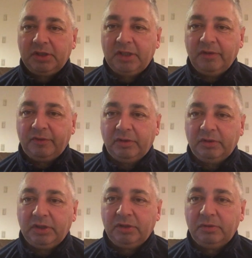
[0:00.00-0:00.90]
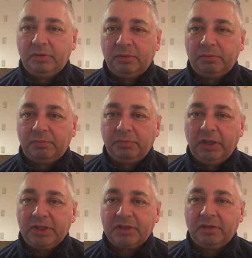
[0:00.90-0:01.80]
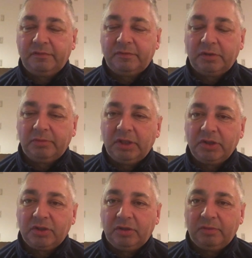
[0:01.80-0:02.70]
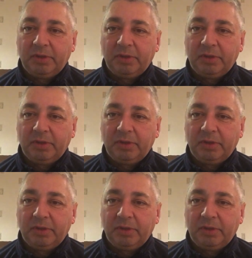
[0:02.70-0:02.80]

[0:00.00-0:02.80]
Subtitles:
definitely no less than a 4-1 shot,